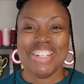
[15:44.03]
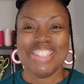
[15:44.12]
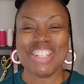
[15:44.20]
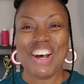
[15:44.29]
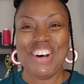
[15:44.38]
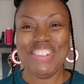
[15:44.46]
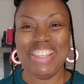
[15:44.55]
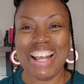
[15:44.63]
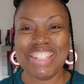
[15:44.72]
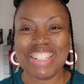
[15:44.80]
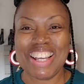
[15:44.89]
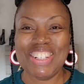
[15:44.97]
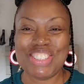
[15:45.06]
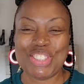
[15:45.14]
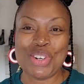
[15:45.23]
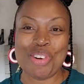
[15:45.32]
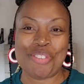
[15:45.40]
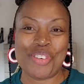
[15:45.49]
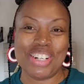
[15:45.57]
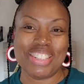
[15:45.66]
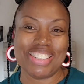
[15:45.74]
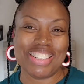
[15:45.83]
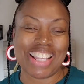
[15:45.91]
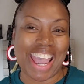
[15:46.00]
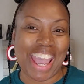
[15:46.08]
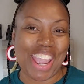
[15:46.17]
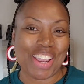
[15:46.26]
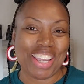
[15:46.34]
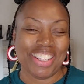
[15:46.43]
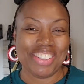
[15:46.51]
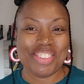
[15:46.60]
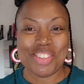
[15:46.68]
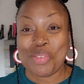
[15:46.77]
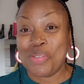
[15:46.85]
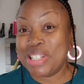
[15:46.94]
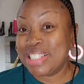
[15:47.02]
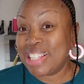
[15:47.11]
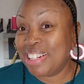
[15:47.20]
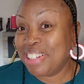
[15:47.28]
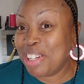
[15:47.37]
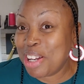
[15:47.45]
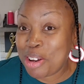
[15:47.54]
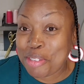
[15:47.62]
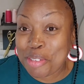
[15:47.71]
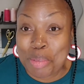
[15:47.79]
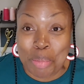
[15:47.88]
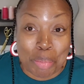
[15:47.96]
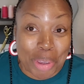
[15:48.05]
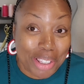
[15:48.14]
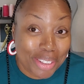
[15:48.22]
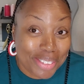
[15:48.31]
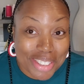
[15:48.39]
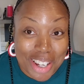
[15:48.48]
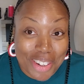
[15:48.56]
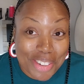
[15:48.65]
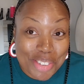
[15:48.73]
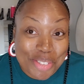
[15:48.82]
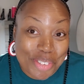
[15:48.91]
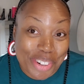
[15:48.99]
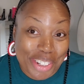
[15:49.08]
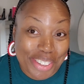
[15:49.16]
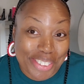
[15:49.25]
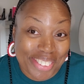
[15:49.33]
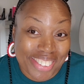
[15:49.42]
So that's gonna do it for today. Was that enough pillow talk for you?